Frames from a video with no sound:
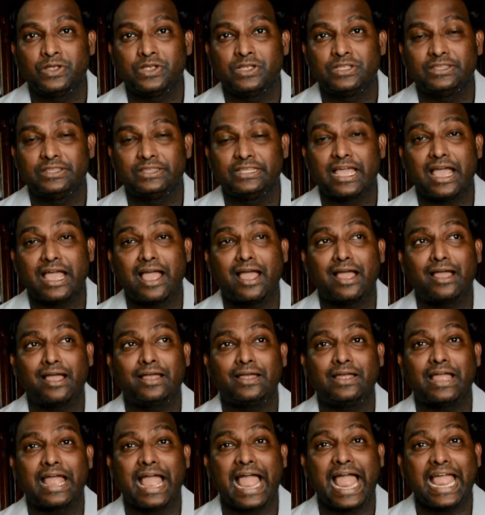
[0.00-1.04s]
The
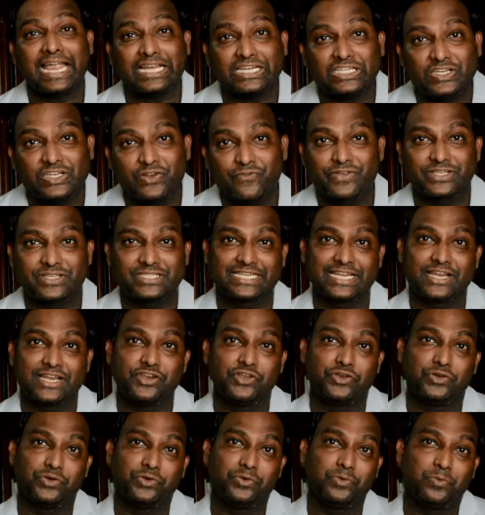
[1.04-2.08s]
activist in
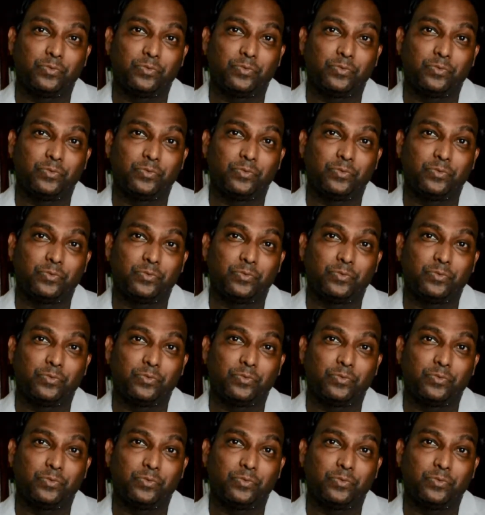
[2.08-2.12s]
you